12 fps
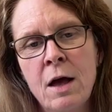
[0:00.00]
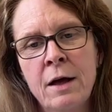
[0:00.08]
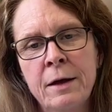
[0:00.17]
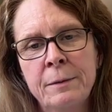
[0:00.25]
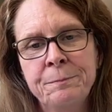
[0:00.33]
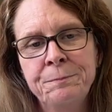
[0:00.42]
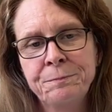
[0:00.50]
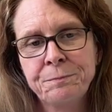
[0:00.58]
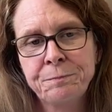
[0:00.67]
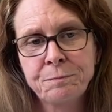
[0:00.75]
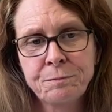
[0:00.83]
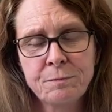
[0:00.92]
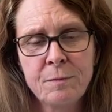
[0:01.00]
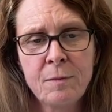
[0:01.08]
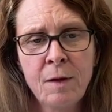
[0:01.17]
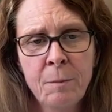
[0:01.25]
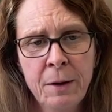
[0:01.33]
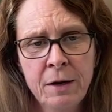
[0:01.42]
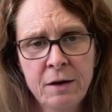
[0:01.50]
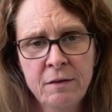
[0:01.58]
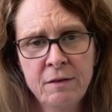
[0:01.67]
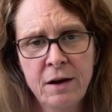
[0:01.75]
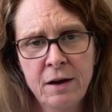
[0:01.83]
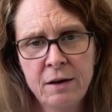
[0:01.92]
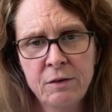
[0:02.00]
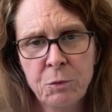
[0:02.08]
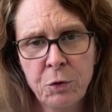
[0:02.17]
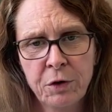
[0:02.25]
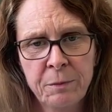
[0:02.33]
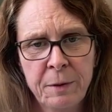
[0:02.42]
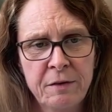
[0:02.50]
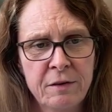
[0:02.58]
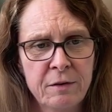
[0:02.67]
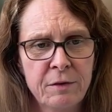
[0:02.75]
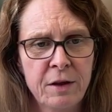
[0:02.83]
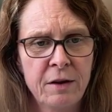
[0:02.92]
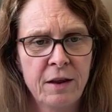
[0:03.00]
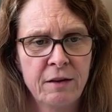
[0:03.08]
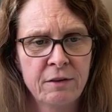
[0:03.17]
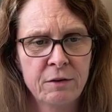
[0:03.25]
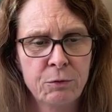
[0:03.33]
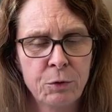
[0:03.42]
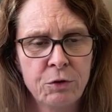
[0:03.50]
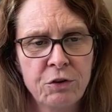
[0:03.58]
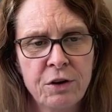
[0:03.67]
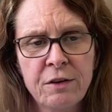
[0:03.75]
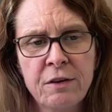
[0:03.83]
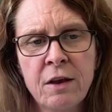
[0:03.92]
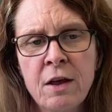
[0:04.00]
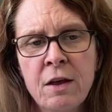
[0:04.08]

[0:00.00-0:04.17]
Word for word: Um, but it's not, it's more expensive, and that's unfortunate.